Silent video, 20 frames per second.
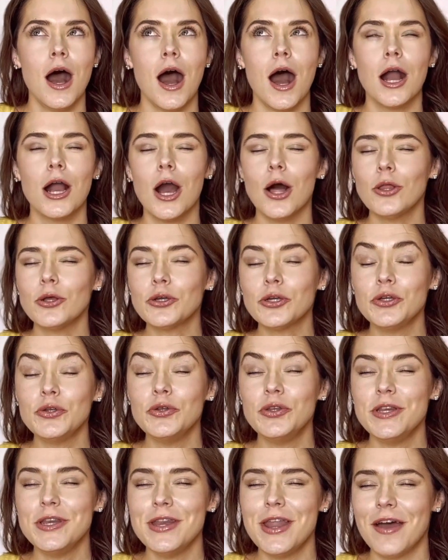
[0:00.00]
a color you'd
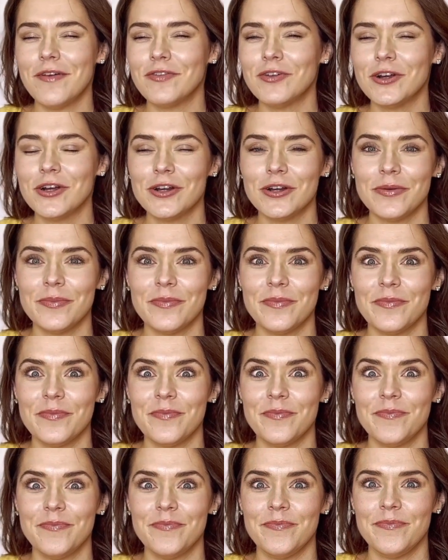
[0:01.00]
never
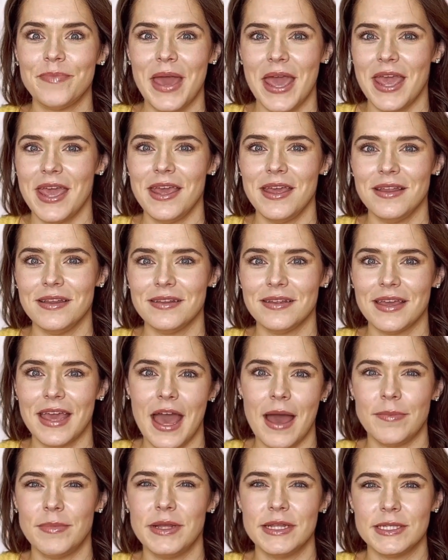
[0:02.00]
paint
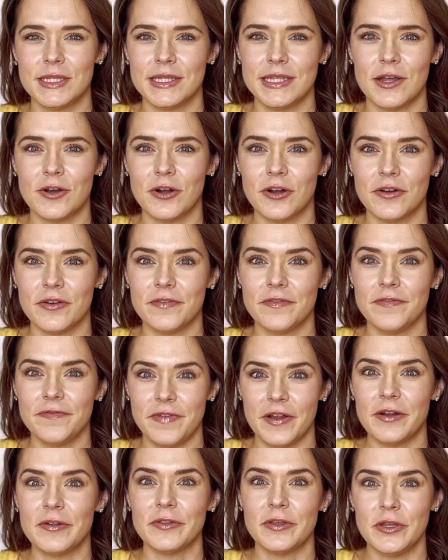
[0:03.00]
cabinets that are
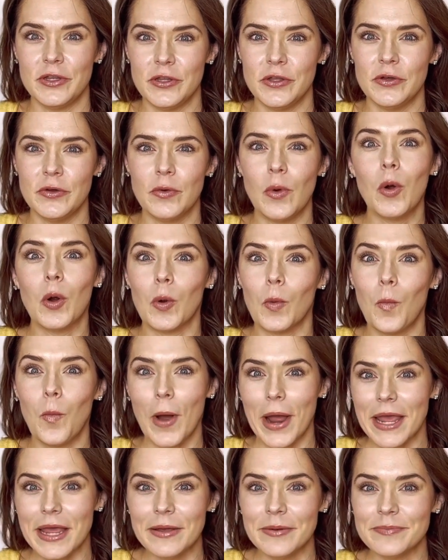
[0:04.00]
fairly new or
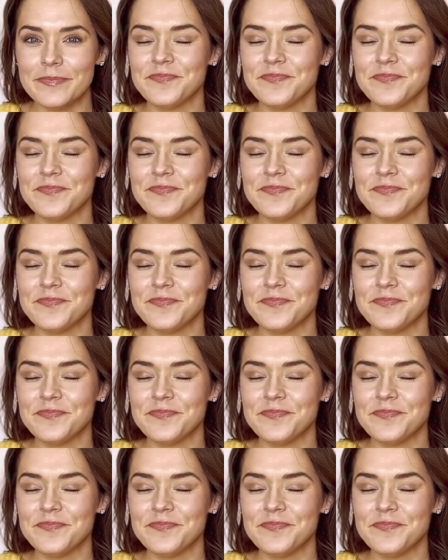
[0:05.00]
white.